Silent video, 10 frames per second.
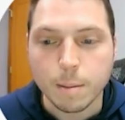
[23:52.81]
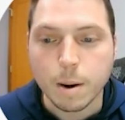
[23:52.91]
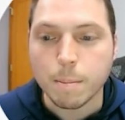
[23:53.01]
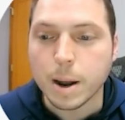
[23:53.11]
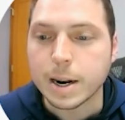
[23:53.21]

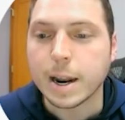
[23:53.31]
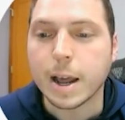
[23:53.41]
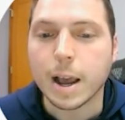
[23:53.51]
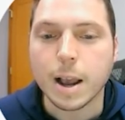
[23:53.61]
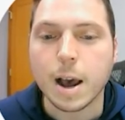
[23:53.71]

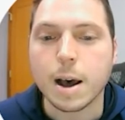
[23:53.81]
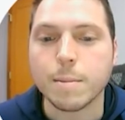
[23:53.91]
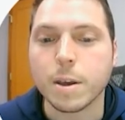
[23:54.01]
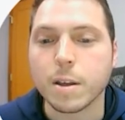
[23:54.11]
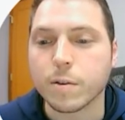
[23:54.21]

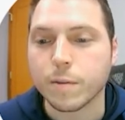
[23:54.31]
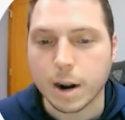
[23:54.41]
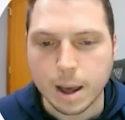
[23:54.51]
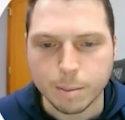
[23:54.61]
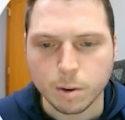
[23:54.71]
Monday.com is
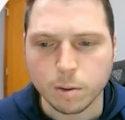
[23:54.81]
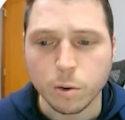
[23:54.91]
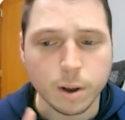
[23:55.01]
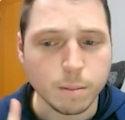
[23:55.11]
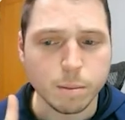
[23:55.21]
phenomenal.
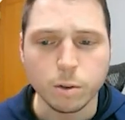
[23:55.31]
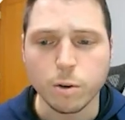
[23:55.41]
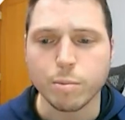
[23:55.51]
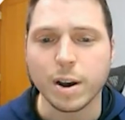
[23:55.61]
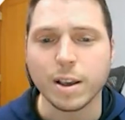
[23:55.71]
You can build
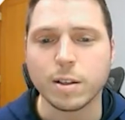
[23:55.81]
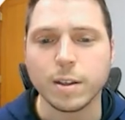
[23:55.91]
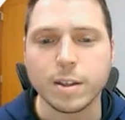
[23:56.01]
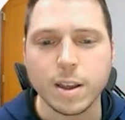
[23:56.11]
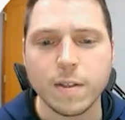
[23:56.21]
your price
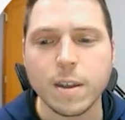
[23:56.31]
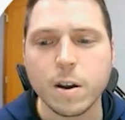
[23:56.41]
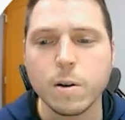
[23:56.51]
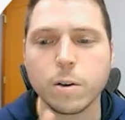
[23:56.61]
lists in there.